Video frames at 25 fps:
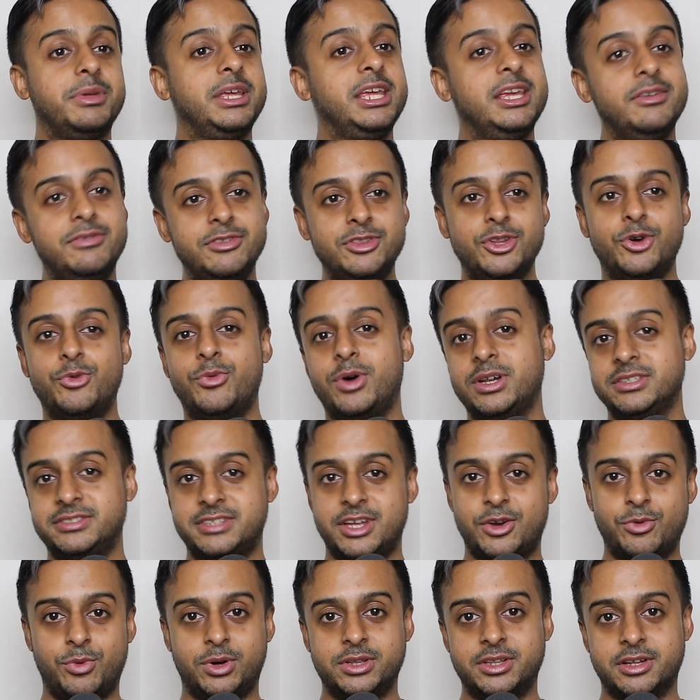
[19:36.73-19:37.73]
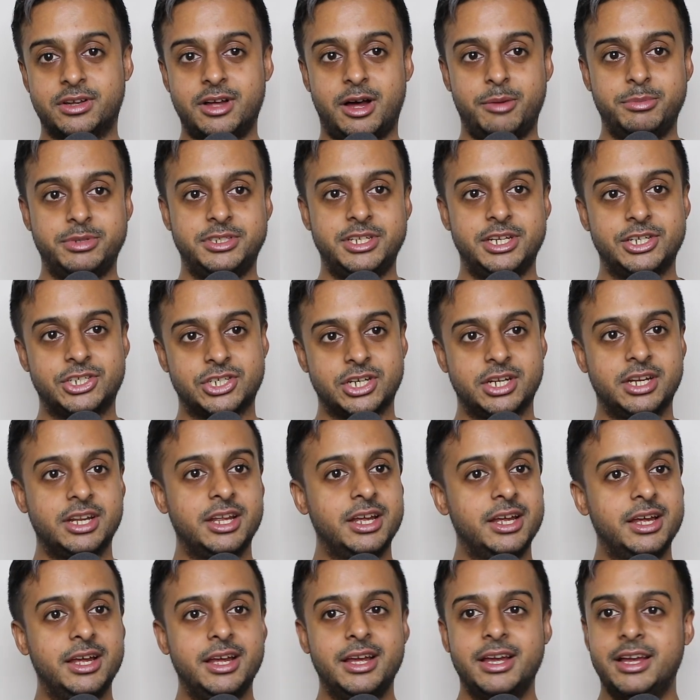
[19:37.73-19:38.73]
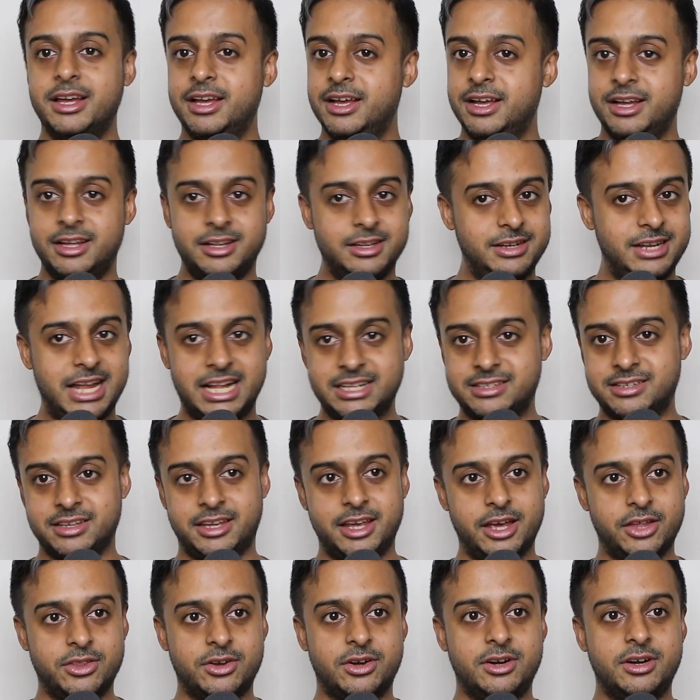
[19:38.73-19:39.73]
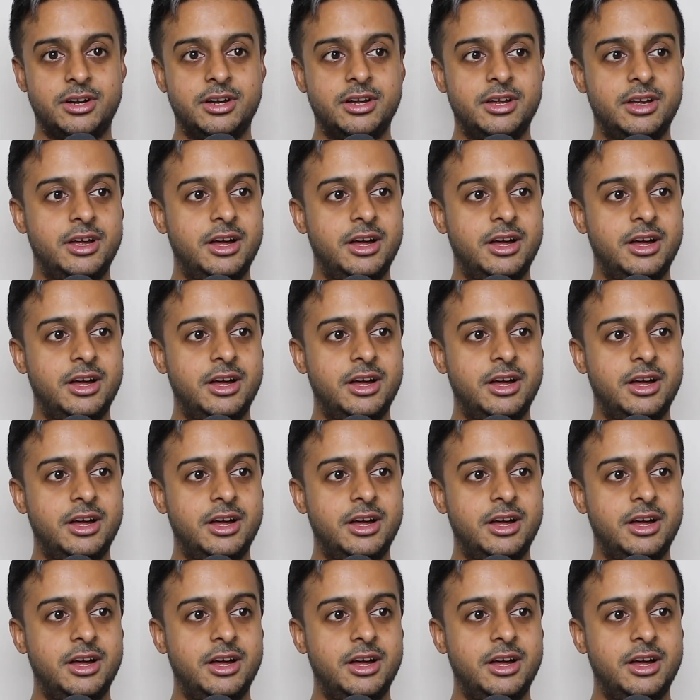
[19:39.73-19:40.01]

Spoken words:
Even the ones that won the competition, not together.